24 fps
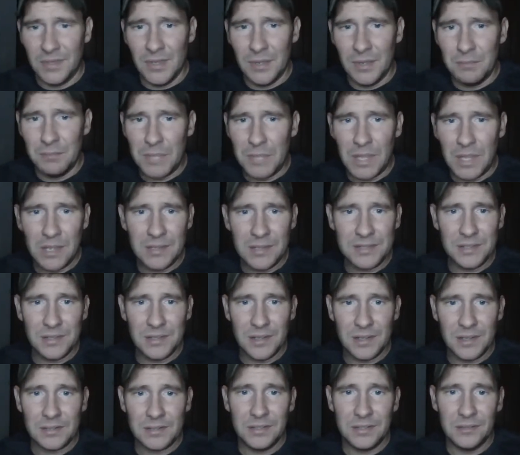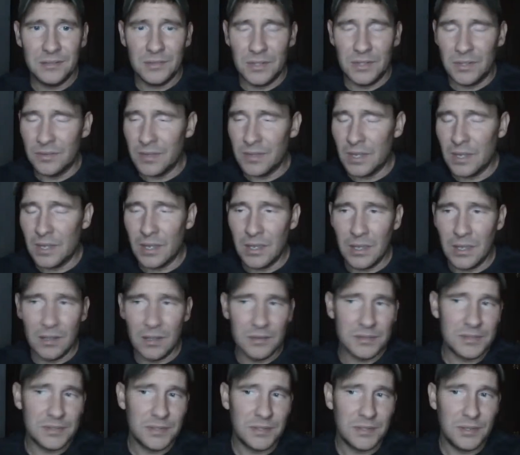amazing activity in that
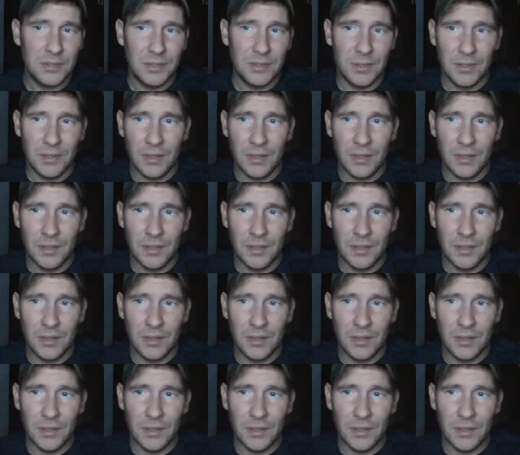house.